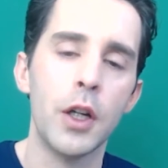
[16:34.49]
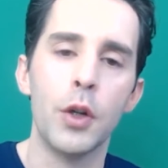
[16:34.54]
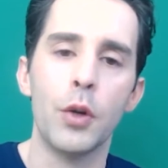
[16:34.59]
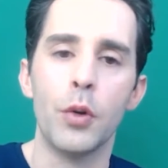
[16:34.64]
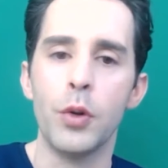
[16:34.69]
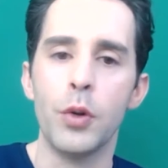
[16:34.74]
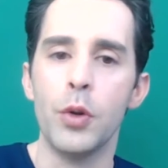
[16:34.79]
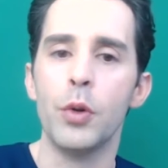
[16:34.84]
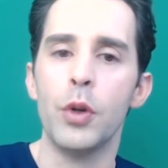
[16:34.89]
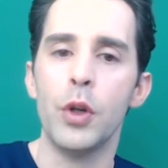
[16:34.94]

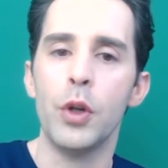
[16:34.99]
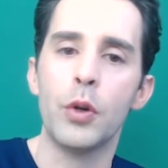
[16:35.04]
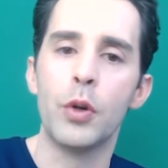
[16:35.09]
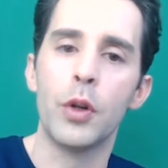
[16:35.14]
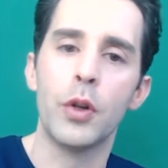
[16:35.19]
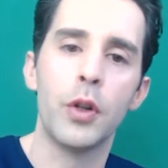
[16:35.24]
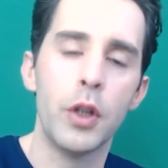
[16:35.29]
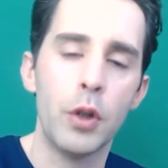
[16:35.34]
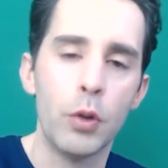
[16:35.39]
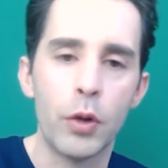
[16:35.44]

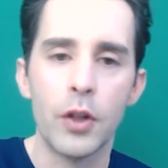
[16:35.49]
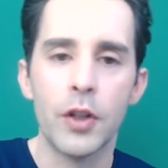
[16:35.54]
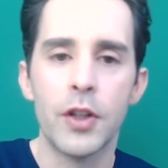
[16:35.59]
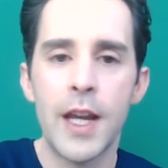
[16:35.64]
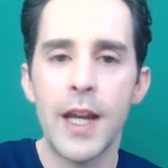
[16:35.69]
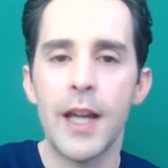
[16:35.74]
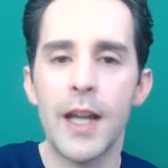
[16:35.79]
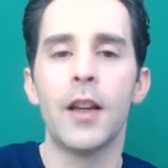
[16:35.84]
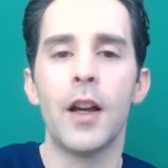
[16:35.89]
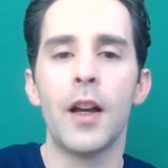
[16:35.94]
you can
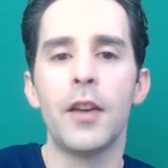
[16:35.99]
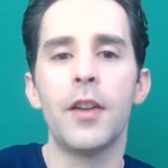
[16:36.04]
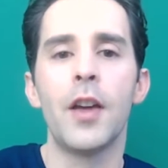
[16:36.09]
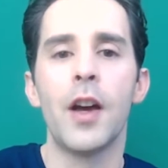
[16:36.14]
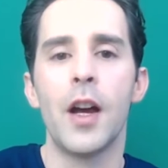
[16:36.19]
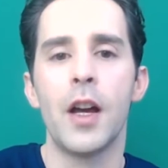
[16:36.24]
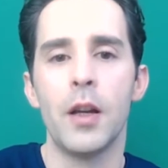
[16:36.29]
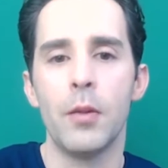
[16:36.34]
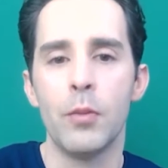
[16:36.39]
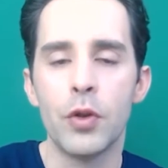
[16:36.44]
take that
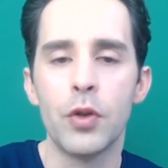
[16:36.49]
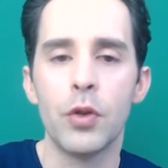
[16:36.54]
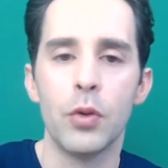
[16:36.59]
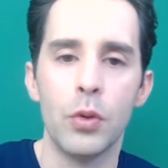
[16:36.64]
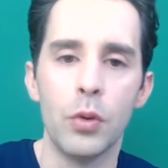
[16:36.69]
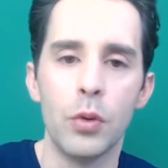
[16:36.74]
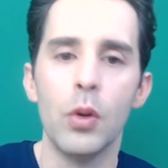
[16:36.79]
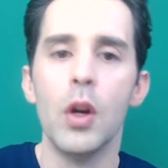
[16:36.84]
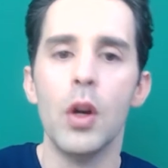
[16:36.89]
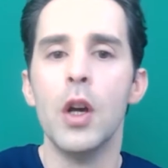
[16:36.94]
time
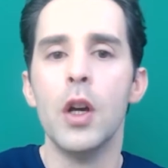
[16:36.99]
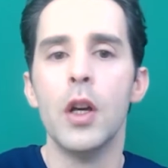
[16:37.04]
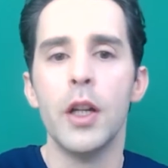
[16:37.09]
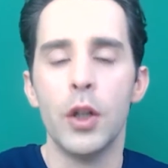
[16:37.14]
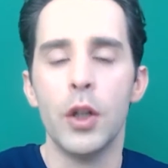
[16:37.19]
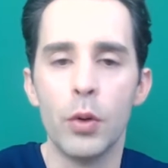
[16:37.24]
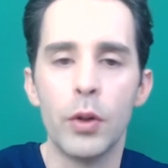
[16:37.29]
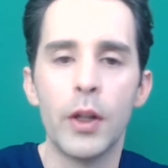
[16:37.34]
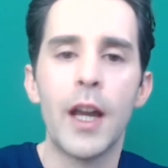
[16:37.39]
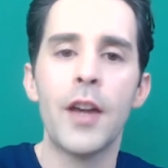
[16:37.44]
to,
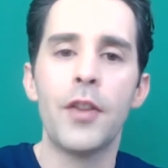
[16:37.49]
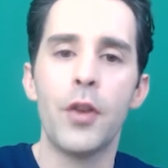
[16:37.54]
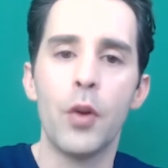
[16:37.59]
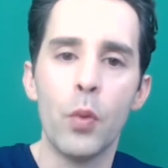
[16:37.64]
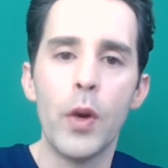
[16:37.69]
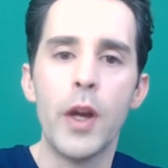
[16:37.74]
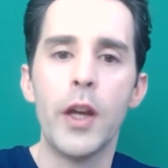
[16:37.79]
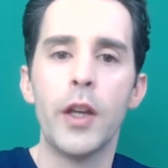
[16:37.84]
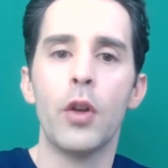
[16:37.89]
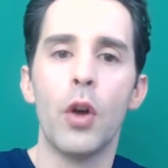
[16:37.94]
get
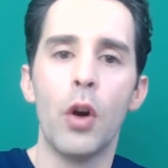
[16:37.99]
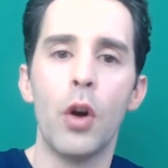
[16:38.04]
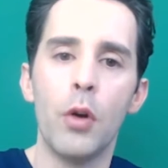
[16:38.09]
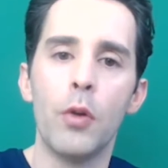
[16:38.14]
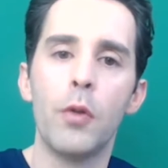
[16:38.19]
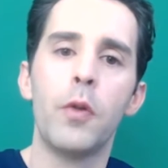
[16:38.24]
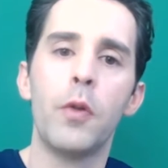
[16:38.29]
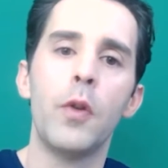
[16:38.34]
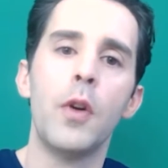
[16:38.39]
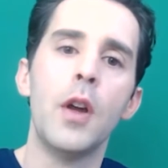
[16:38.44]
the weight
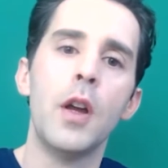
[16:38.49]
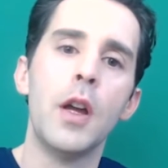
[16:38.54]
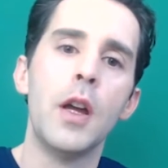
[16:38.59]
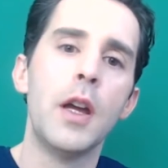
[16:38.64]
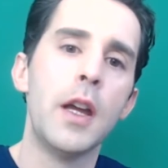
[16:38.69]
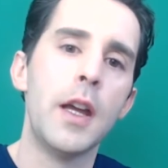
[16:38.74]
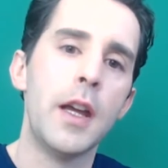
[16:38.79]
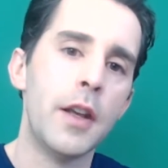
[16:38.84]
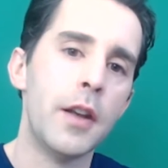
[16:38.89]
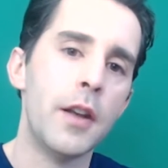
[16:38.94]
off
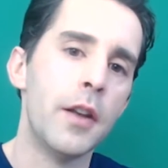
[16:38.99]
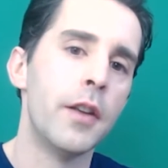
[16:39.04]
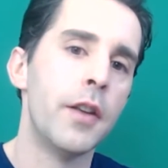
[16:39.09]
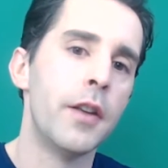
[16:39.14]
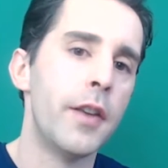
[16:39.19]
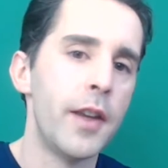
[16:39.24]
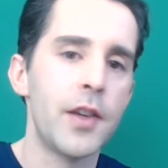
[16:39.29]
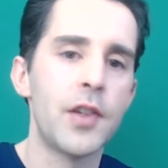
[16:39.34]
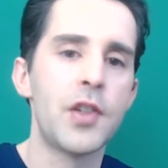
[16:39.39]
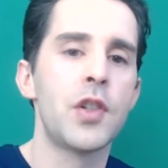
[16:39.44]

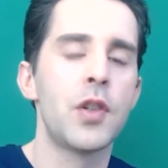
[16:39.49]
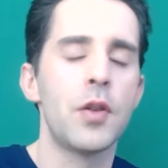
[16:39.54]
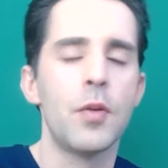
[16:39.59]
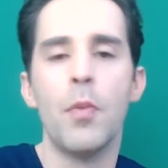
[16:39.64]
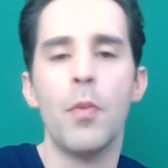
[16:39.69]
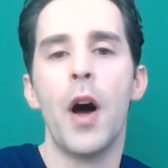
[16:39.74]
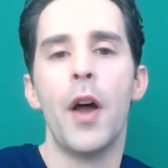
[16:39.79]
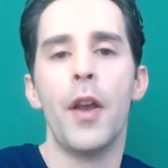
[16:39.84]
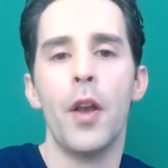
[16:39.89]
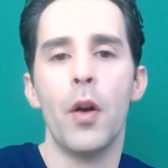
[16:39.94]
in
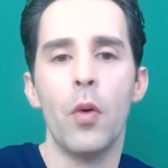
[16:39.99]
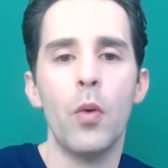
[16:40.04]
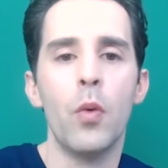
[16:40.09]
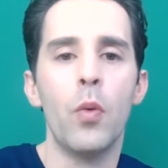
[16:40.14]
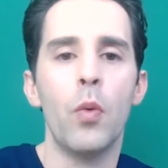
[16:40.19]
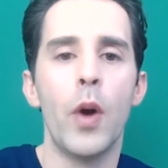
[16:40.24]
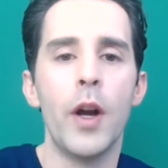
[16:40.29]
this manner.